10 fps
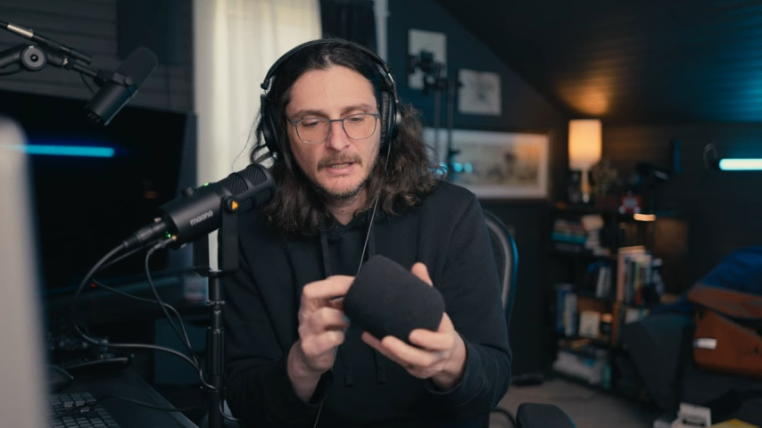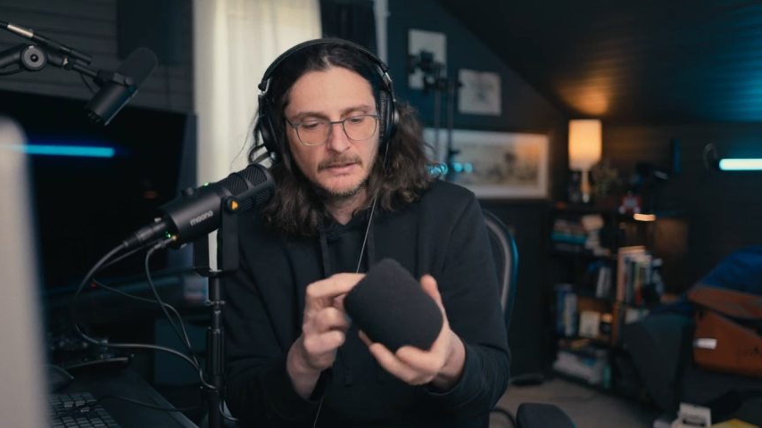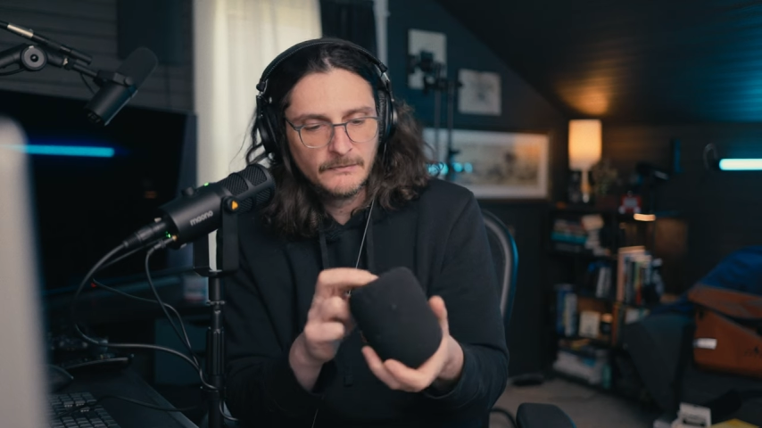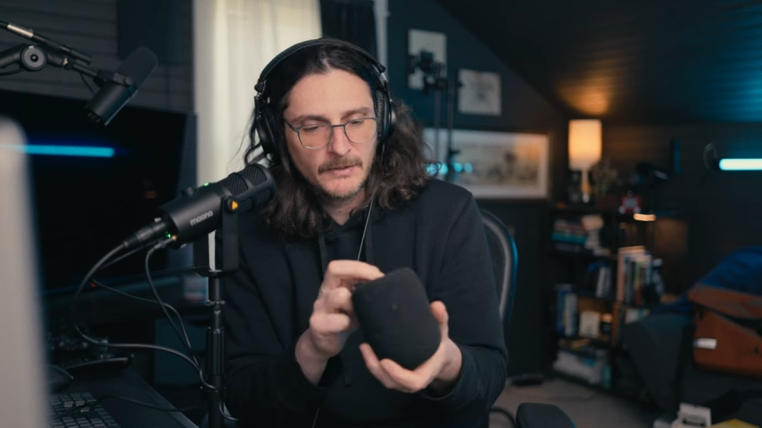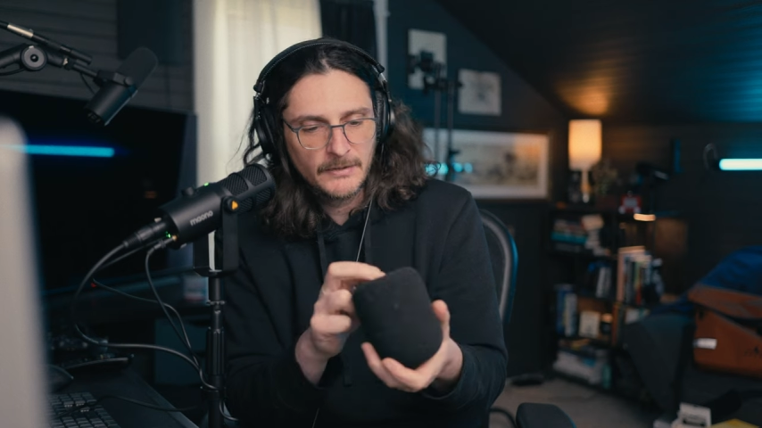
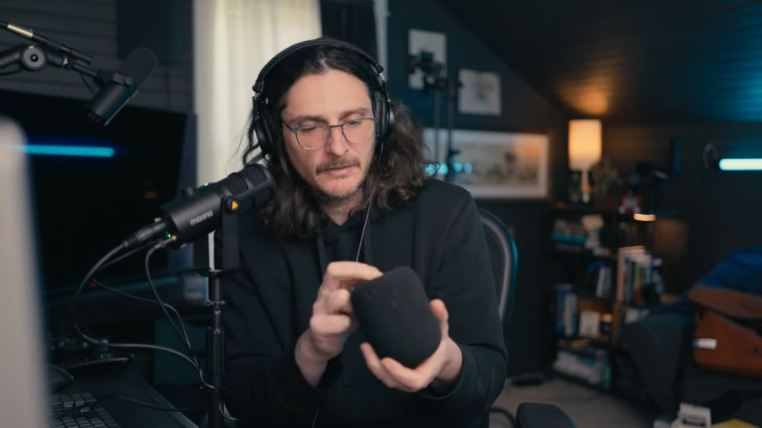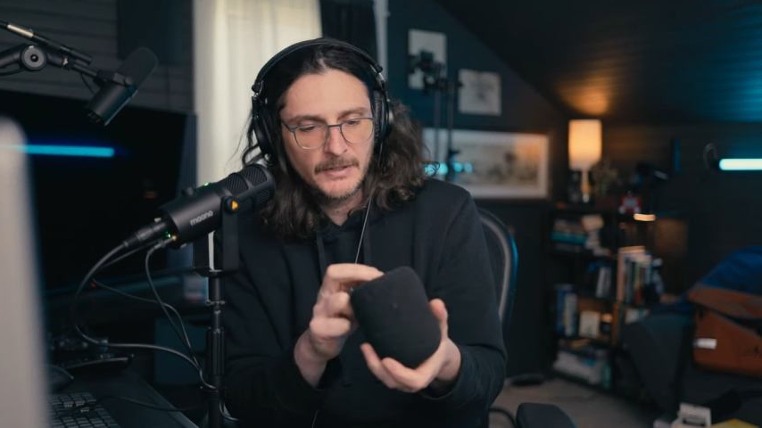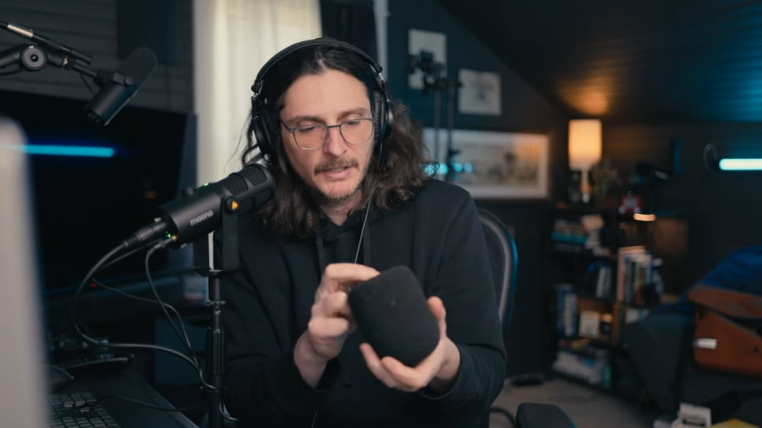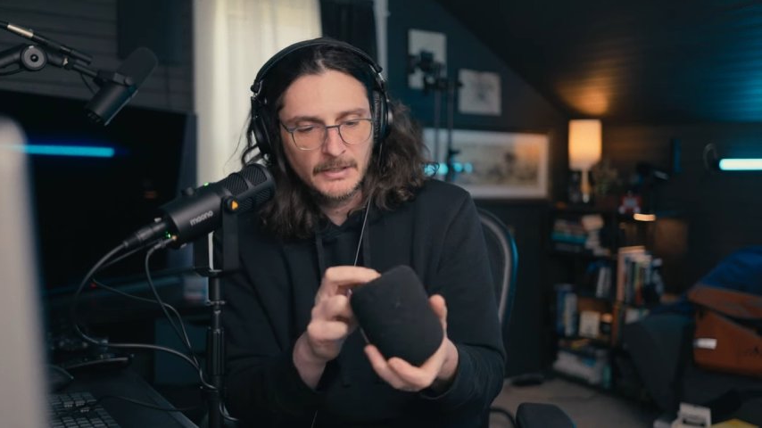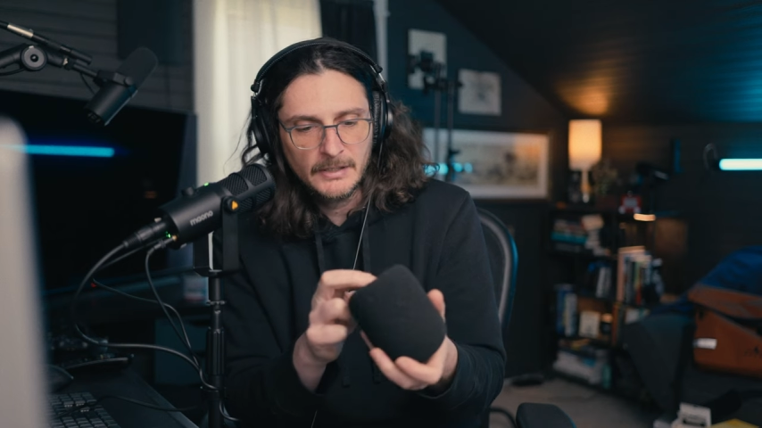It's very
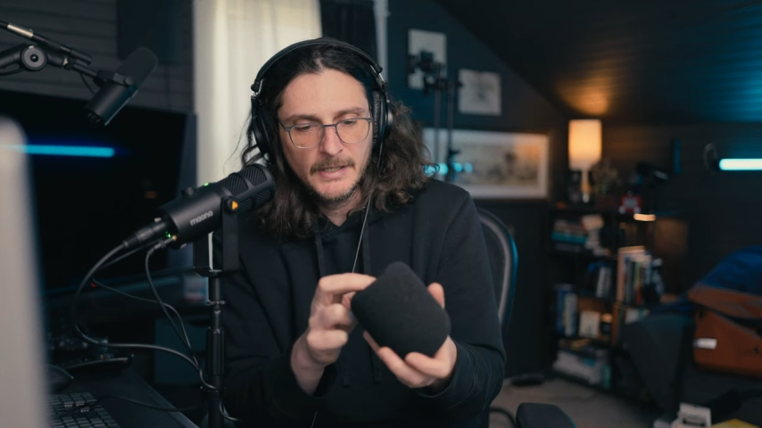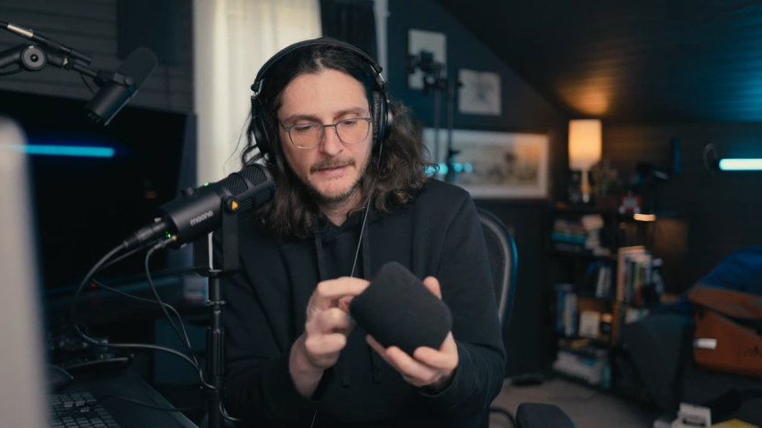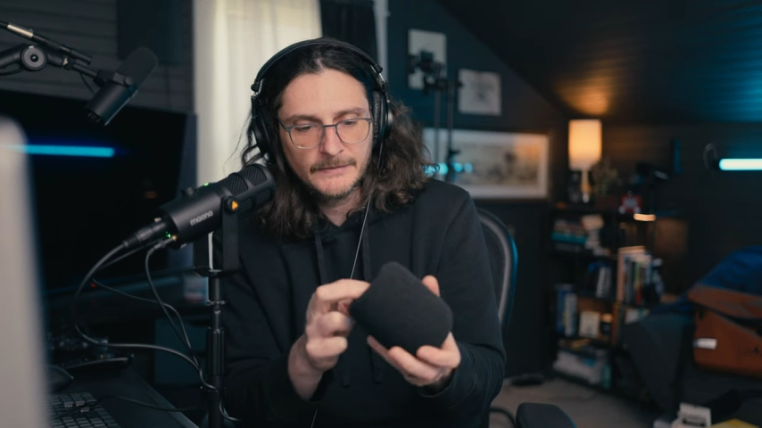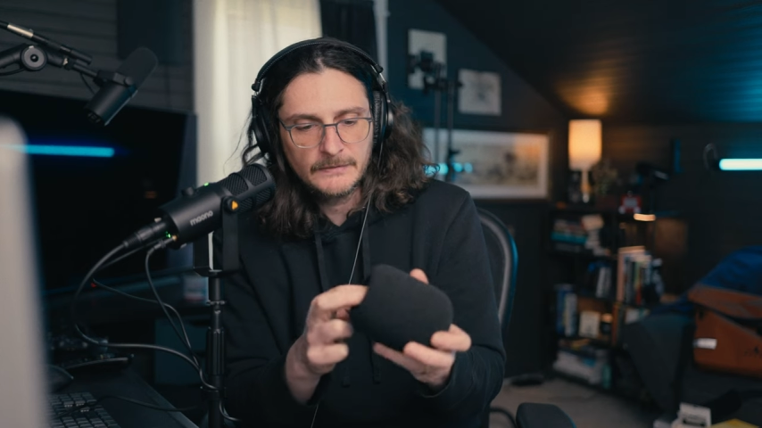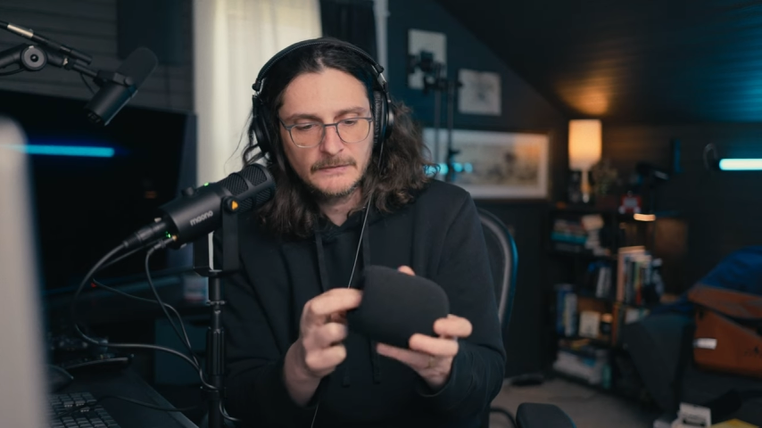thick and
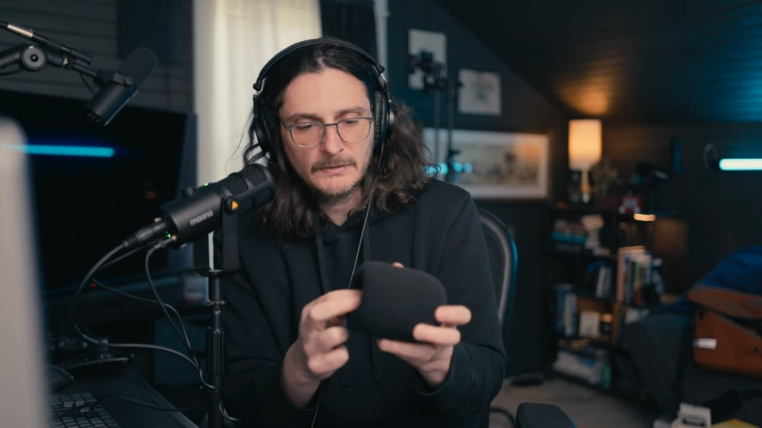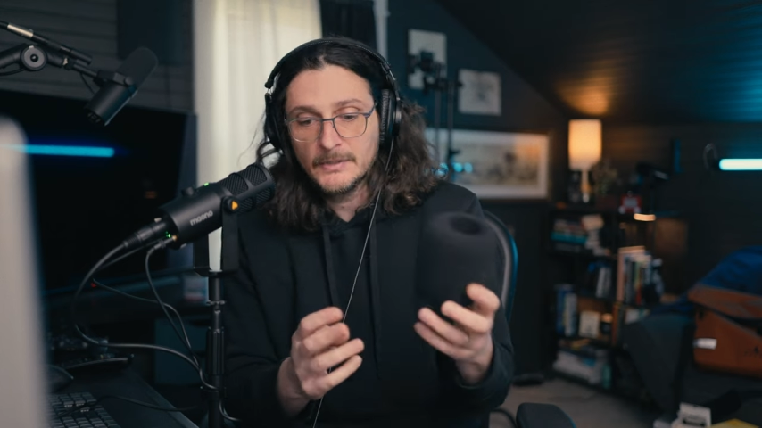dense.